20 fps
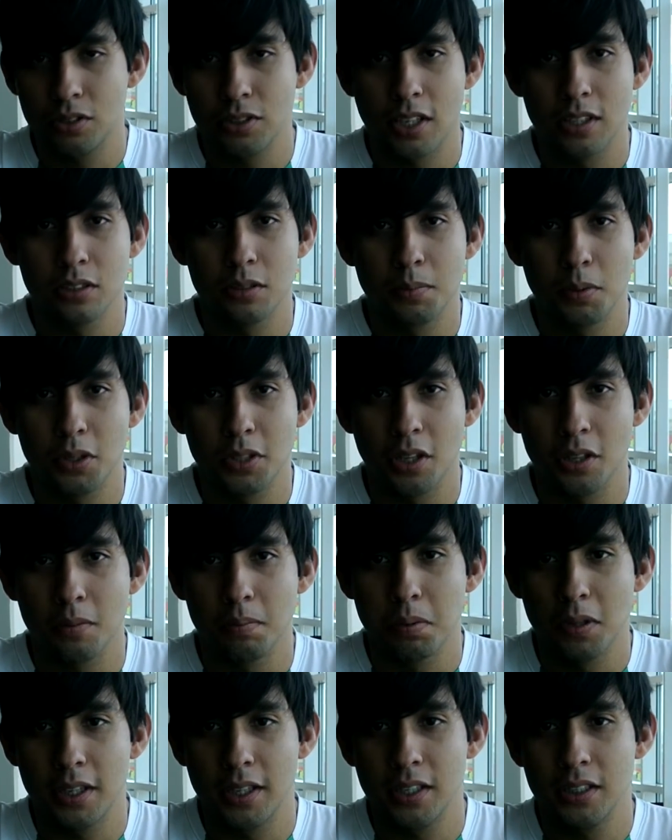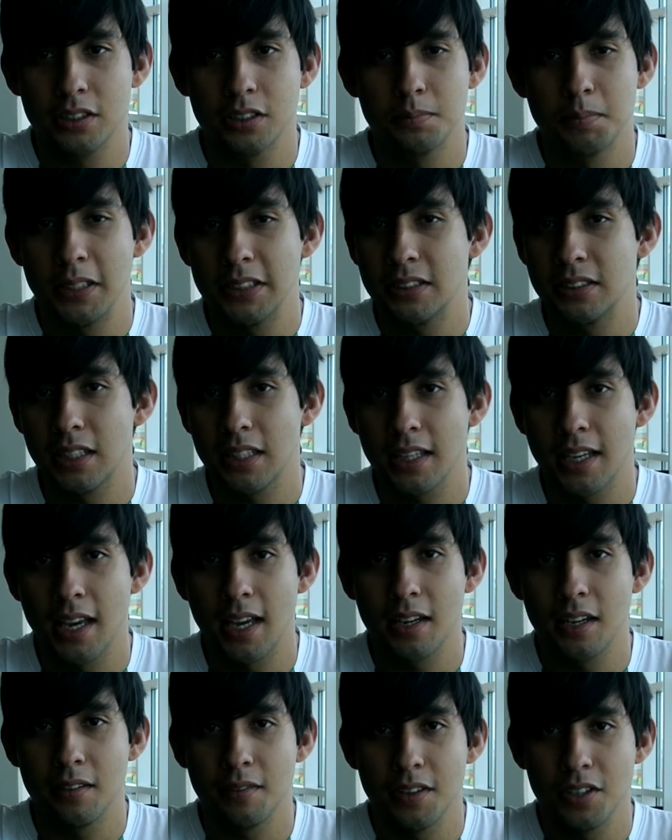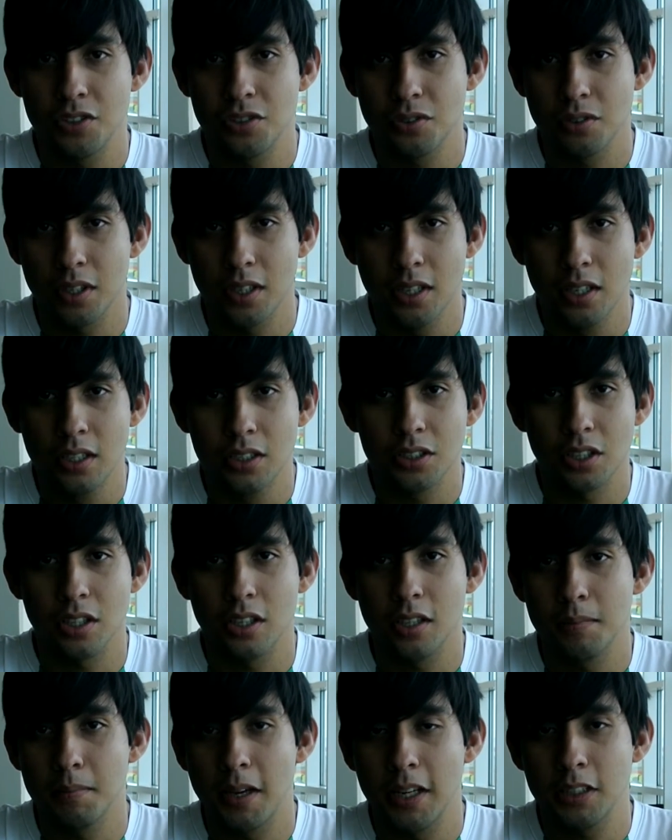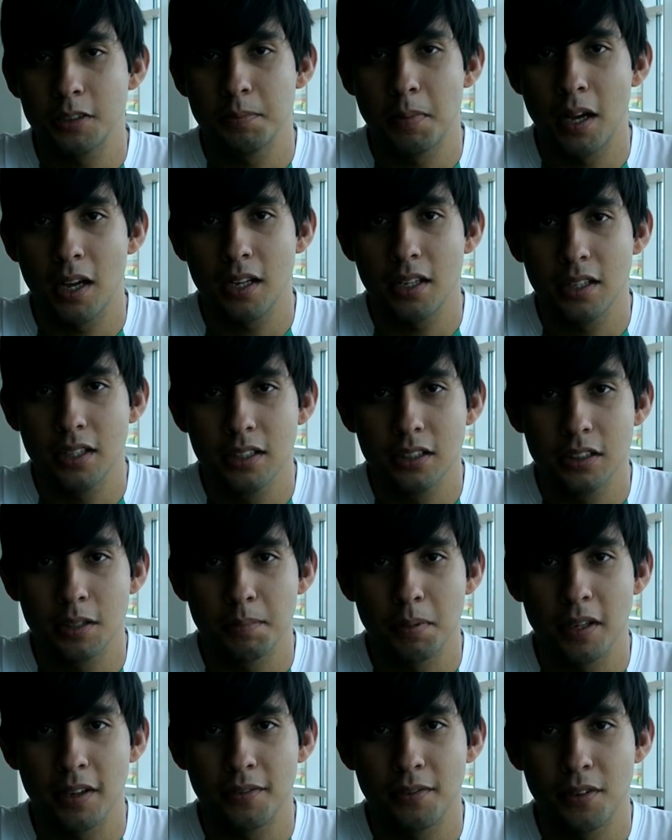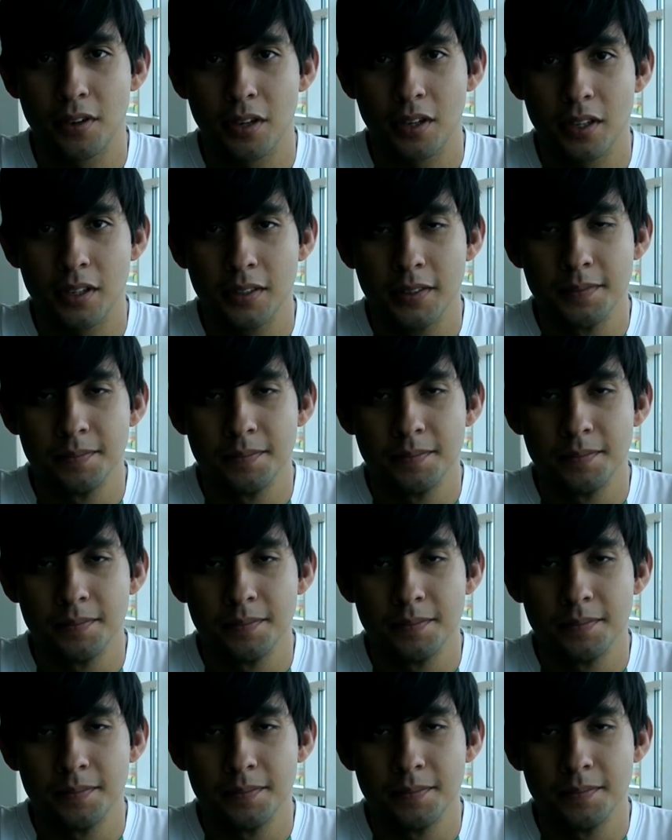try to support the other players as best as I can, and eventually to earn my spot to play for